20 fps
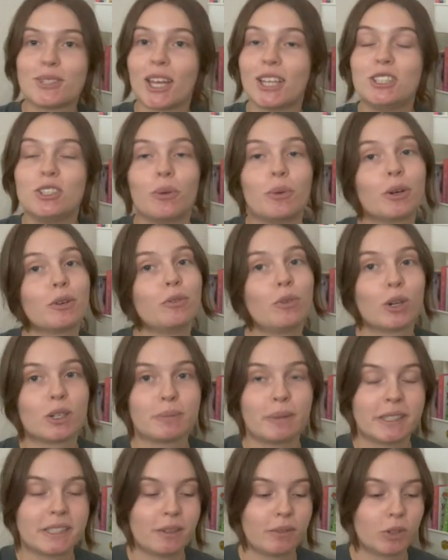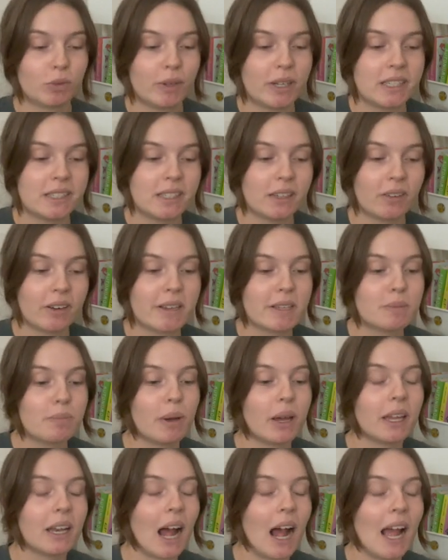I don't want to force myself to read series,
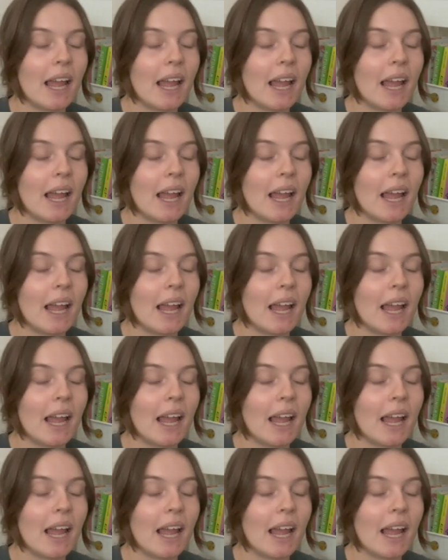but I